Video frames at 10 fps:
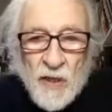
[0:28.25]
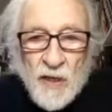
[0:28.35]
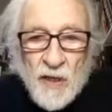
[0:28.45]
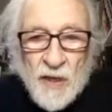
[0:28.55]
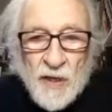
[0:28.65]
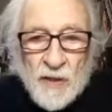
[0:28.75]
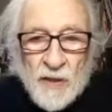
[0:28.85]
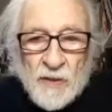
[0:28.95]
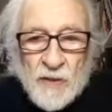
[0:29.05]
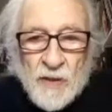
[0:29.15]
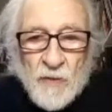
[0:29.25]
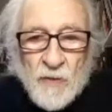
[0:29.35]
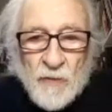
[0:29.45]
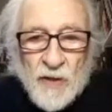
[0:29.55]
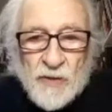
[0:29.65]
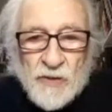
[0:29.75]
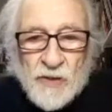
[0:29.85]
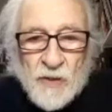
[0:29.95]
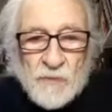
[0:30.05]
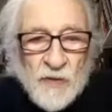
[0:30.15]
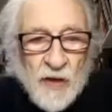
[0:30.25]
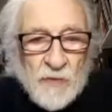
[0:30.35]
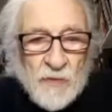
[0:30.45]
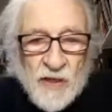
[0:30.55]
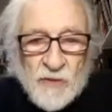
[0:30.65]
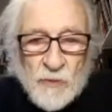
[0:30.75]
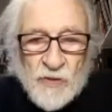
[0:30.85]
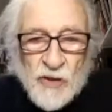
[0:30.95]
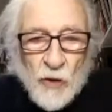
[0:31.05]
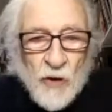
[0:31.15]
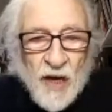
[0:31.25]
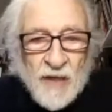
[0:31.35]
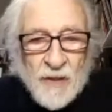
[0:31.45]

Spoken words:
And my relationship with GableStage was Joe Adler.